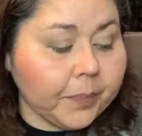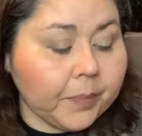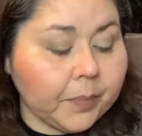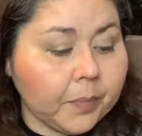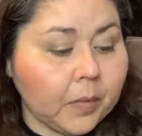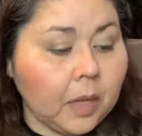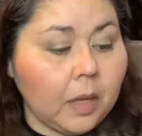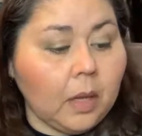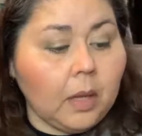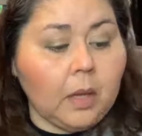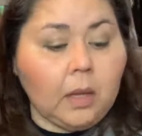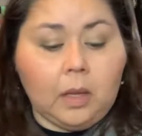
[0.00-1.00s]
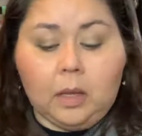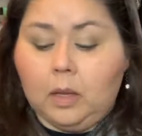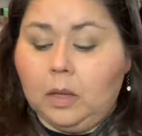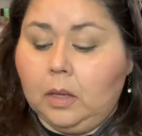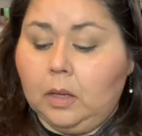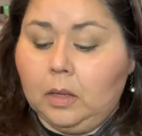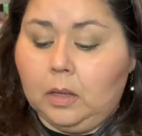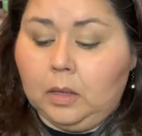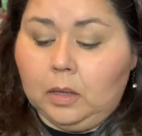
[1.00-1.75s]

[no speech]